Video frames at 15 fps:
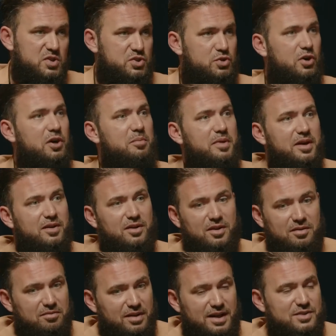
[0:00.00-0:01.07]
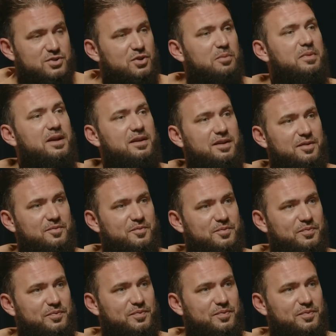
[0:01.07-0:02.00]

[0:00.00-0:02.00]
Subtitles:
Strong men are not so many.